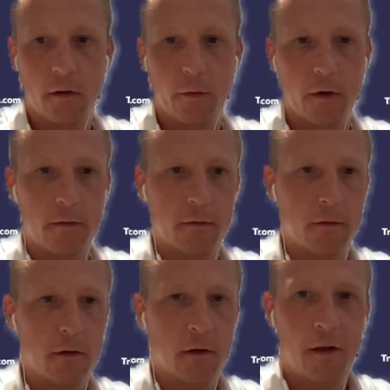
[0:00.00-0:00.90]
follow
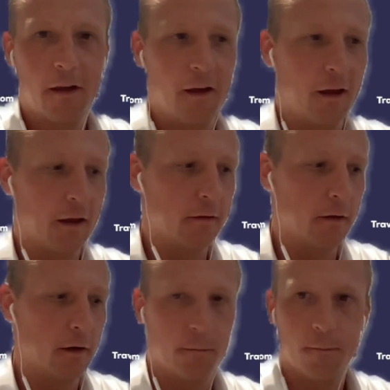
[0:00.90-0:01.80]
us
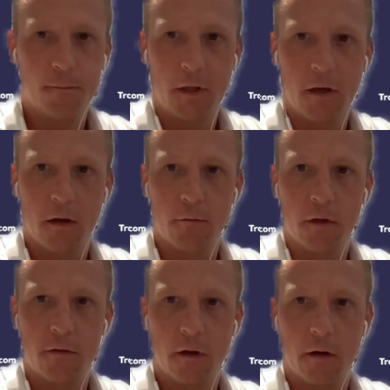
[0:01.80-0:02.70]
and
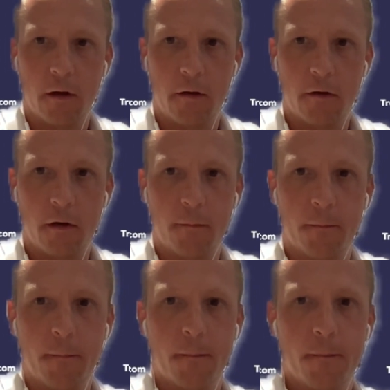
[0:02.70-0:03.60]
reach out
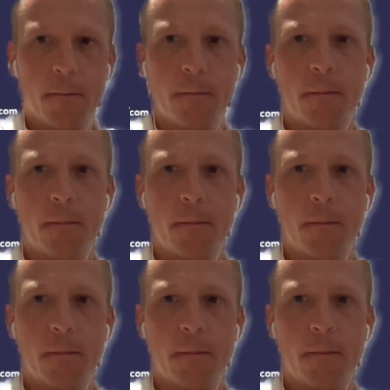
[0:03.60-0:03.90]
anytime.